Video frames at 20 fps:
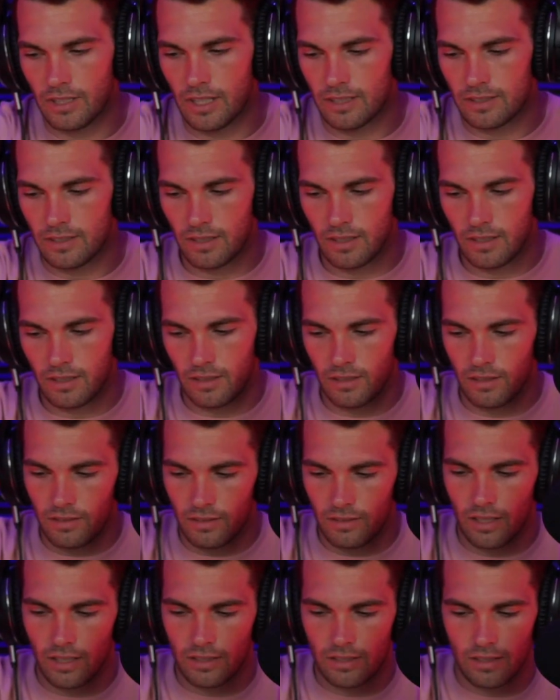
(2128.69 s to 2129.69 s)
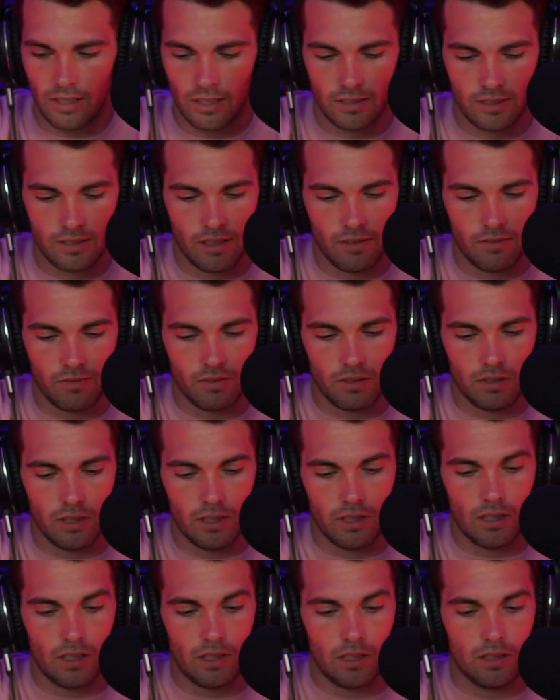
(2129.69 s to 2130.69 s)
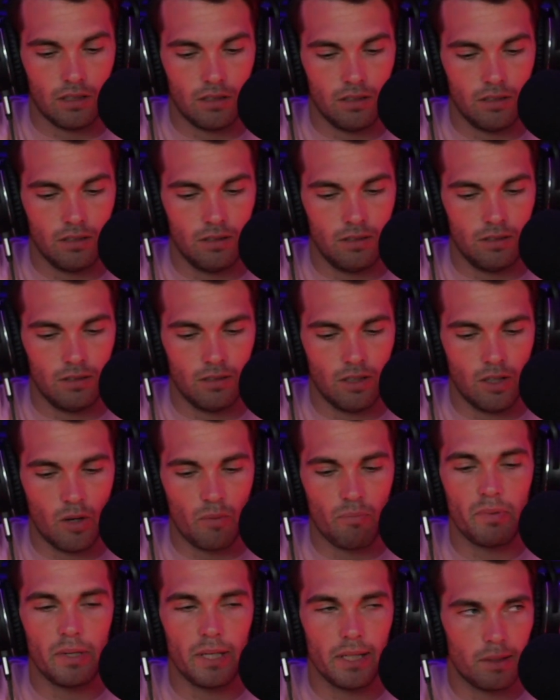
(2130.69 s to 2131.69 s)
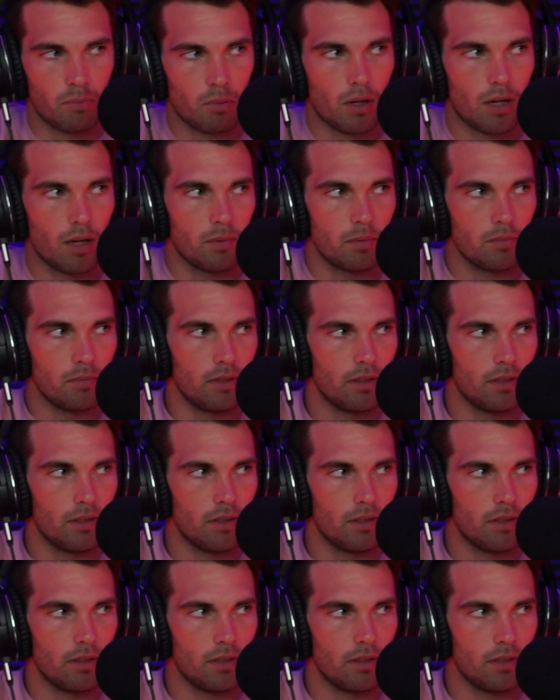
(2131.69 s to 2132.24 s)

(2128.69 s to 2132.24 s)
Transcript: That's the thing. That's definitely a big problem.